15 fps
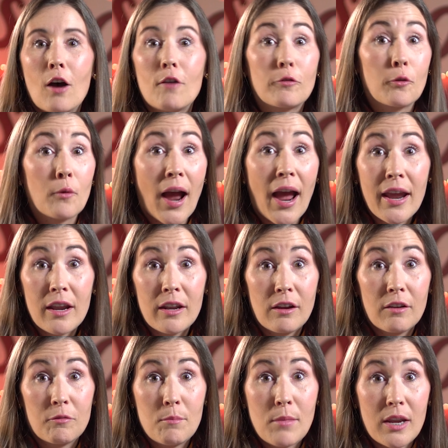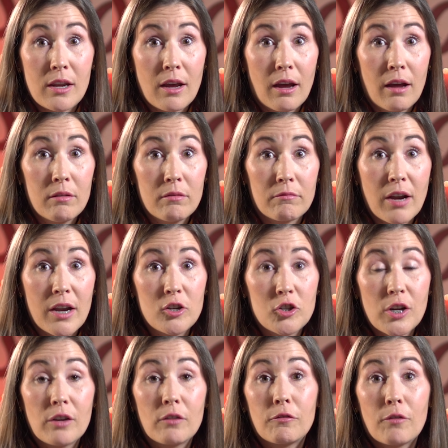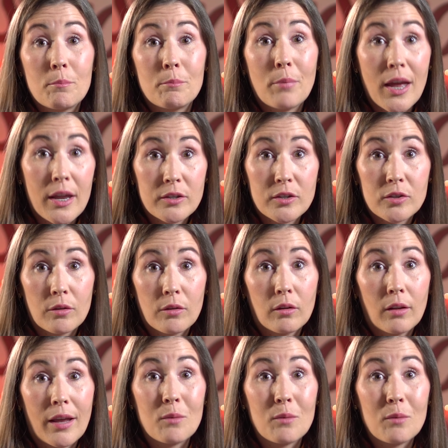a variety of media, ranging from pencil